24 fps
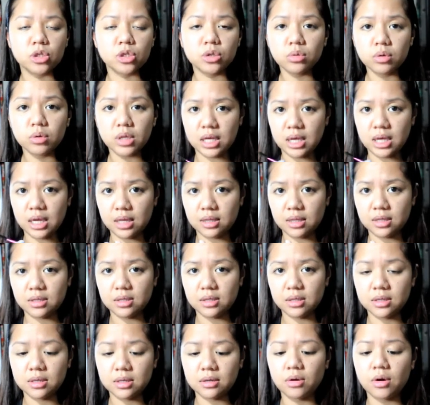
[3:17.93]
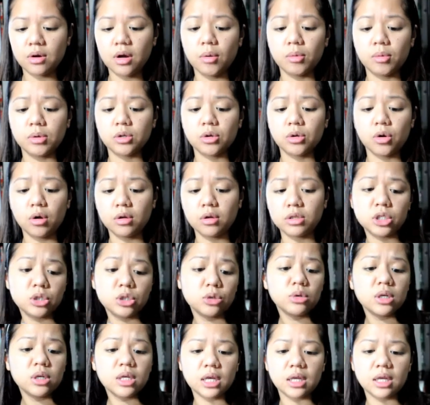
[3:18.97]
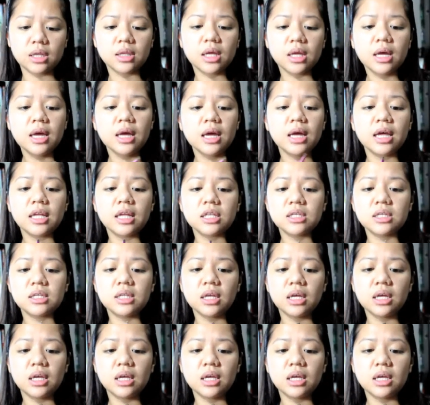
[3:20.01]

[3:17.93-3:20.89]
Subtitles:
toolkit. I would call toolkit. It's